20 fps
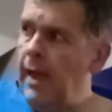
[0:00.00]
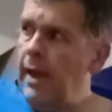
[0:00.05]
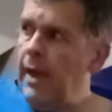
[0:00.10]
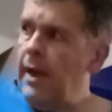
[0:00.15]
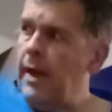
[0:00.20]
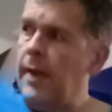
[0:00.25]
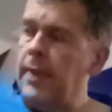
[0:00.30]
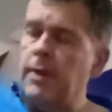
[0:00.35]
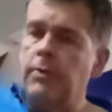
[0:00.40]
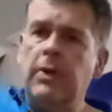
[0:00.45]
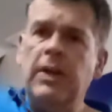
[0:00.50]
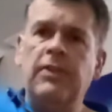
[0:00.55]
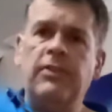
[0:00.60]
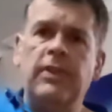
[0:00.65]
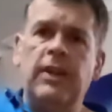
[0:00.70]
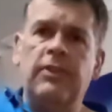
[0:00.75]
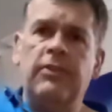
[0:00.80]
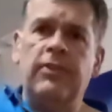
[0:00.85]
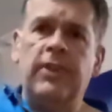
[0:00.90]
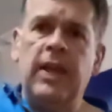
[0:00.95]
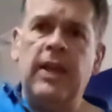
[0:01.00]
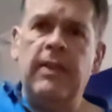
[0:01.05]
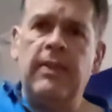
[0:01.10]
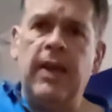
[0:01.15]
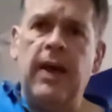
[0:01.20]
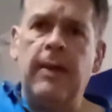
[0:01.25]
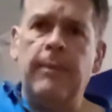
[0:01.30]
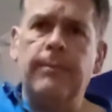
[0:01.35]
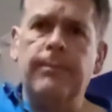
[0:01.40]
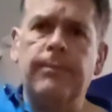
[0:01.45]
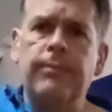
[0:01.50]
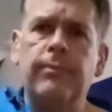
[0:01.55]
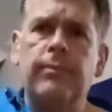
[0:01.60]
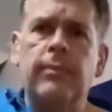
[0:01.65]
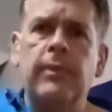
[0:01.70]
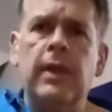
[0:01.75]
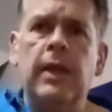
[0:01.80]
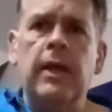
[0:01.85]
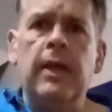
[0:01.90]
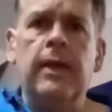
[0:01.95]
And the reason I say that,
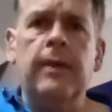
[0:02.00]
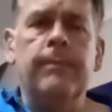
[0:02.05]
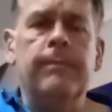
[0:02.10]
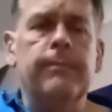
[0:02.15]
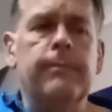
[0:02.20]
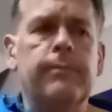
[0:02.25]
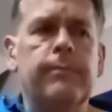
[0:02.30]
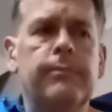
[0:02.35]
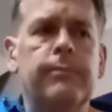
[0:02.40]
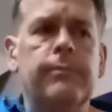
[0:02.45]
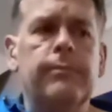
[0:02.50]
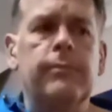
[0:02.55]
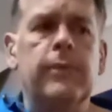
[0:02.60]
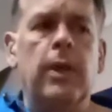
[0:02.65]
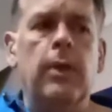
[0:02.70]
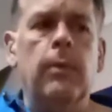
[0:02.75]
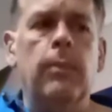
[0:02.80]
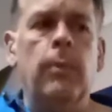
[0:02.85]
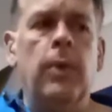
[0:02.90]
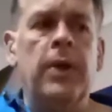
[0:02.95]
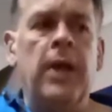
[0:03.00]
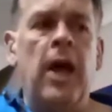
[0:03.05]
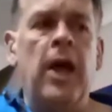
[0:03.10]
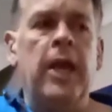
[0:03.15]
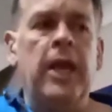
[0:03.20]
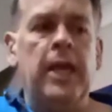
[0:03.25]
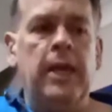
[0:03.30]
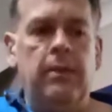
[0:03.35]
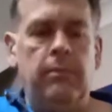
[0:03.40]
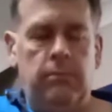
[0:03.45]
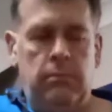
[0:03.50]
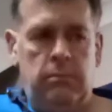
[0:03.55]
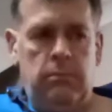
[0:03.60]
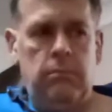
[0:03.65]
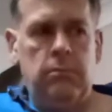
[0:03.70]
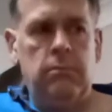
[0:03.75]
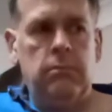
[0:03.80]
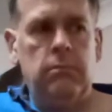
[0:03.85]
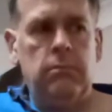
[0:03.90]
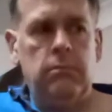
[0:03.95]
when I
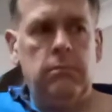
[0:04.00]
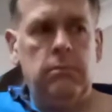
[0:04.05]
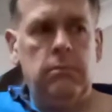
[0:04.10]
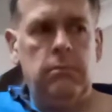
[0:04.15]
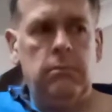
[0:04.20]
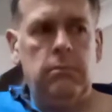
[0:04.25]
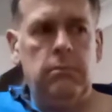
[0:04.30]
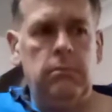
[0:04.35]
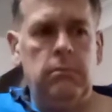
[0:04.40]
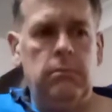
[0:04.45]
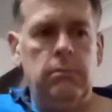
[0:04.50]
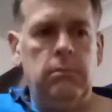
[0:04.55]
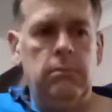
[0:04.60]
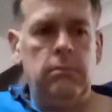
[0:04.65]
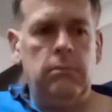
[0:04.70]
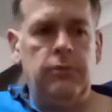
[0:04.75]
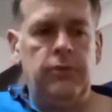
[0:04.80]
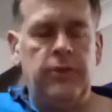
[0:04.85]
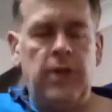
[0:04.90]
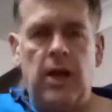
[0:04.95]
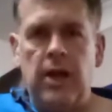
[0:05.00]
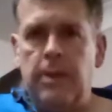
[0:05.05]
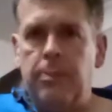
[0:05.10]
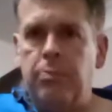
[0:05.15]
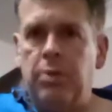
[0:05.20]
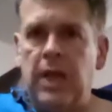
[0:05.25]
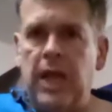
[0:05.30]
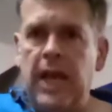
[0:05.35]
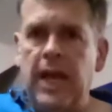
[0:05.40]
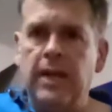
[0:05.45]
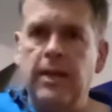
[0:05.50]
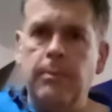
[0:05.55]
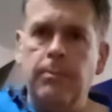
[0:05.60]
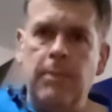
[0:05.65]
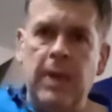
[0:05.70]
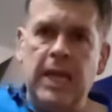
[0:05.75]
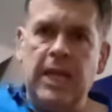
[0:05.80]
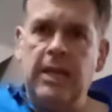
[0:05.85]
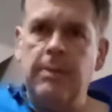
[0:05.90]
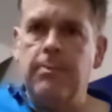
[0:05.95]
started playing and
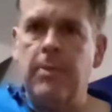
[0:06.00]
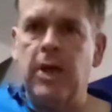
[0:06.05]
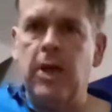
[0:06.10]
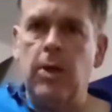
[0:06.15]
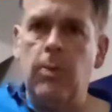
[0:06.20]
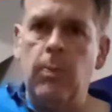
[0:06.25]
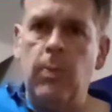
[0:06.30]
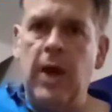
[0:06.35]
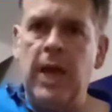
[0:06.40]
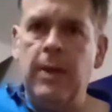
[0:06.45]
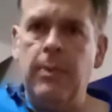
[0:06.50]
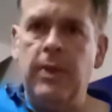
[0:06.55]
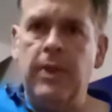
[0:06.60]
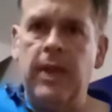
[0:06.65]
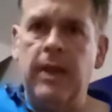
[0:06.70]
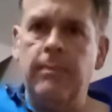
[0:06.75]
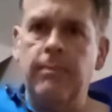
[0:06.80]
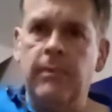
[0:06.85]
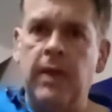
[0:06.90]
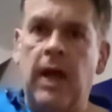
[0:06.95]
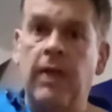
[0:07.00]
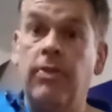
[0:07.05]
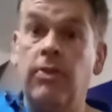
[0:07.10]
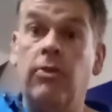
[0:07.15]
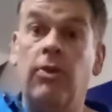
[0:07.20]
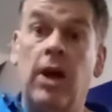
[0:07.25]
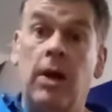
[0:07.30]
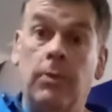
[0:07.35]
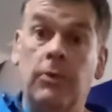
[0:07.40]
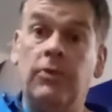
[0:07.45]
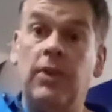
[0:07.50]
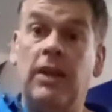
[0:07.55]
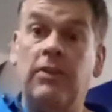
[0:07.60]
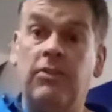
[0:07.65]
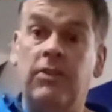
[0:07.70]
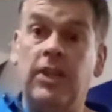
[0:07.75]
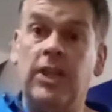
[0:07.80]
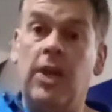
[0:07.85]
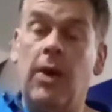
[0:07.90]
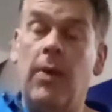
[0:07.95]
making my own way with it, I thought I was
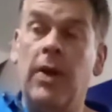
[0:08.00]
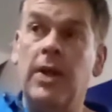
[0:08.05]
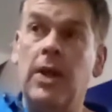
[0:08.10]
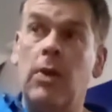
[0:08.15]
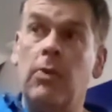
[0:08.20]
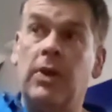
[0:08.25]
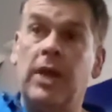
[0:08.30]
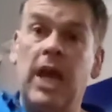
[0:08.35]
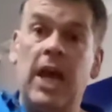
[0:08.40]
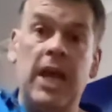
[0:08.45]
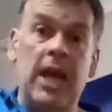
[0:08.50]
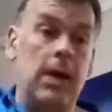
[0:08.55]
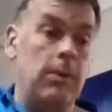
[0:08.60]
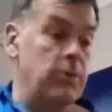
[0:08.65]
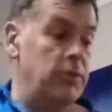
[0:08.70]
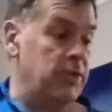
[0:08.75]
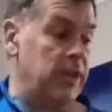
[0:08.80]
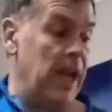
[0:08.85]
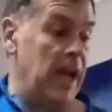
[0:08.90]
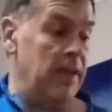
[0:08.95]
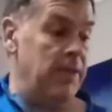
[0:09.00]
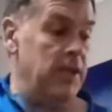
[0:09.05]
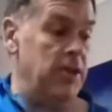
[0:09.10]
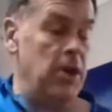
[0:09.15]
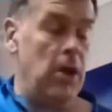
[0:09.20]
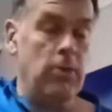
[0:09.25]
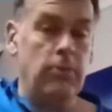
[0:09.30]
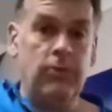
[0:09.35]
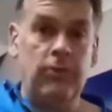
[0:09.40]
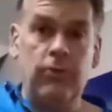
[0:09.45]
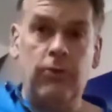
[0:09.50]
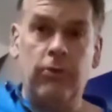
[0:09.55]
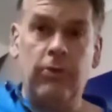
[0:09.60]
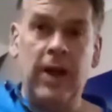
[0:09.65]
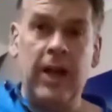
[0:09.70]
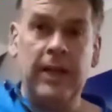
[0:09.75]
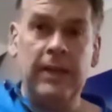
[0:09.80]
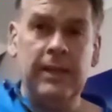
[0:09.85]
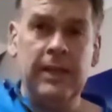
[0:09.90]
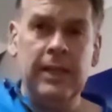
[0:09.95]
actually going okay, I was getting the notes all
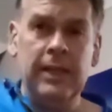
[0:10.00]
right,